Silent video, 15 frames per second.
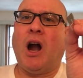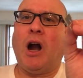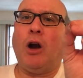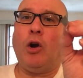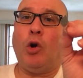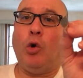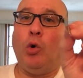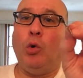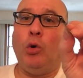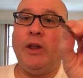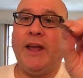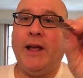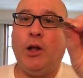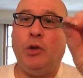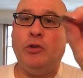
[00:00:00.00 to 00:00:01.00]
are
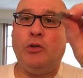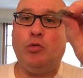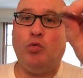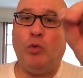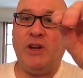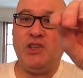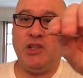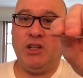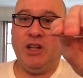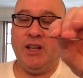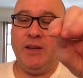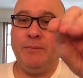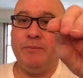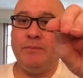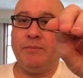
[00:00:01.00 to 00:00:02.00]
held
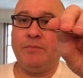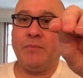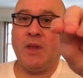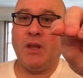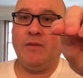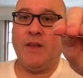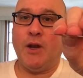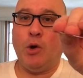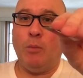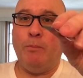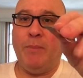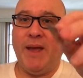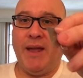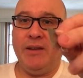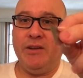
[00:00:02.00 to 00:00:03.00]
rigidly. They don't
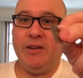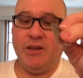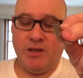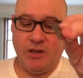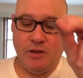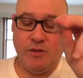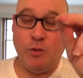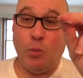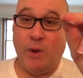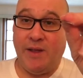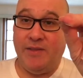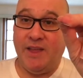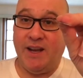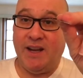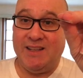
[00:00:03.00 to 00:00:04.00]
bend the way
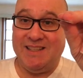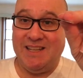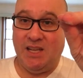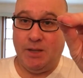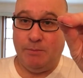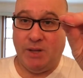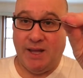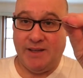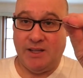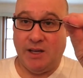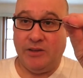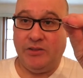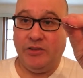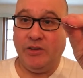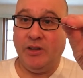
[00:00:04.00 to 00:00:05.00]
that a DE blade
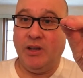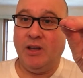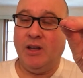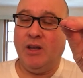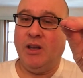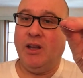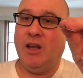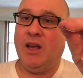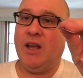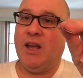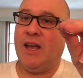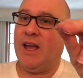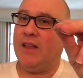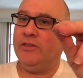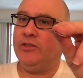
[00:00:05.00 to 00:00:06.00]
does.
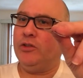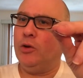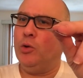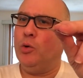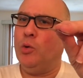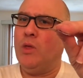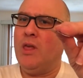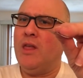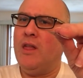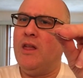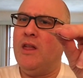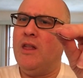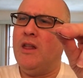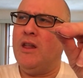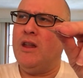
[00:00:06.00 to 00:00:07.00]
And so
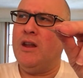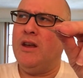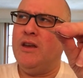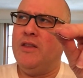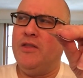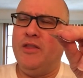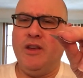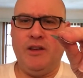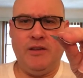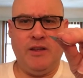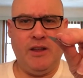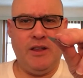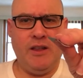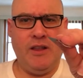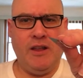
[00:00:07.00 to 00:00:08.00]

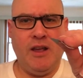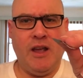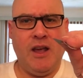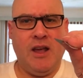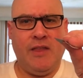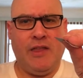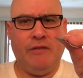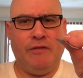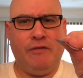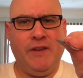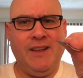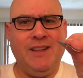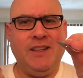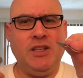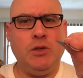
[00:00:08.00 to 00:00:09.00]
the
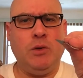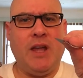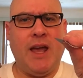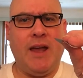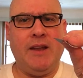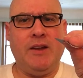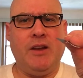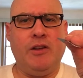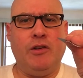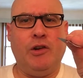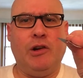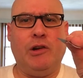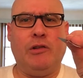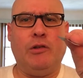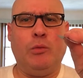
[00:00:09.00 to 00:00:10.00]
feeling you get
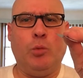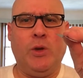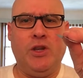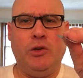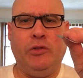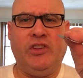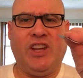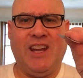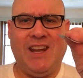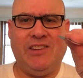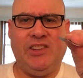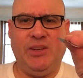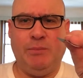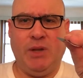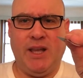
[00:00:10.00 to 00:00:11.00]
when using an
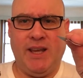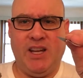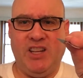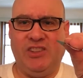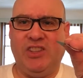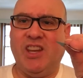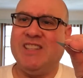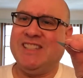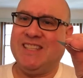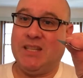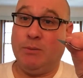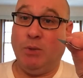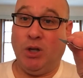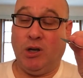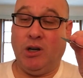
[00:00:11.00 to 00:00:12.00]
SE blade is
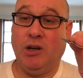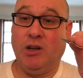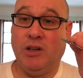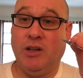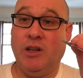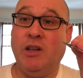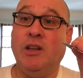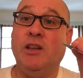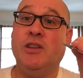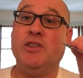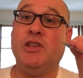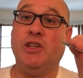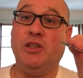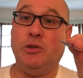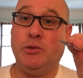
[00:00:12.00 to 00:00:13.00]
similar
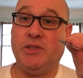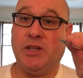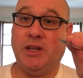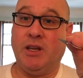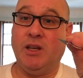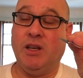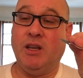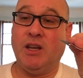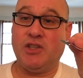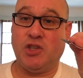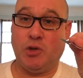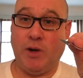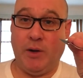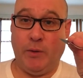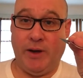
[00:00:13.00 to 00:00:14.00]
to using a
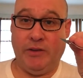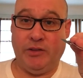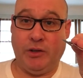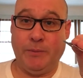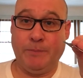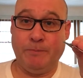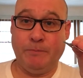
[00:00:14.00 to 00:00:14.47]
straight razor.